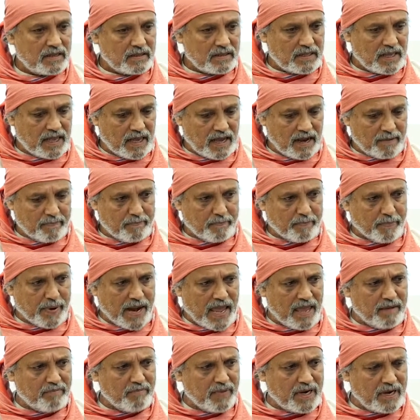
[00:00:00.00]
They are
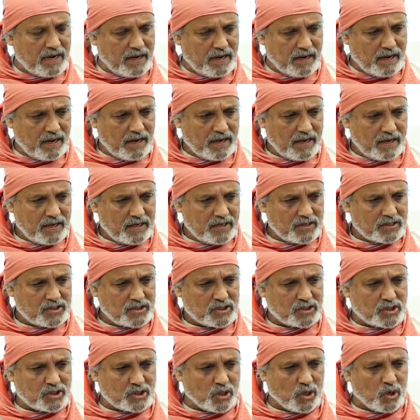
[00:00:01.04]
primary
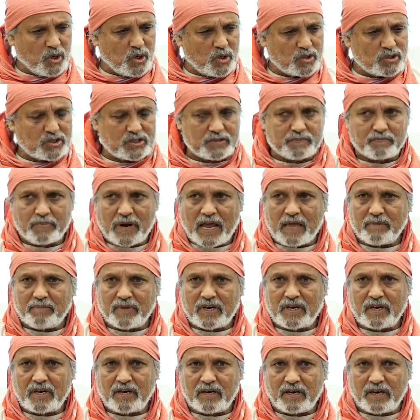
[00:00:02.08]
source,
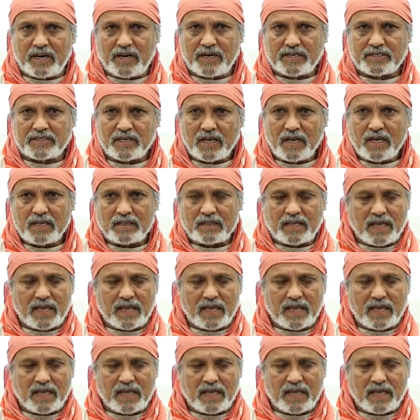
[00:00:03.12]
primary needs.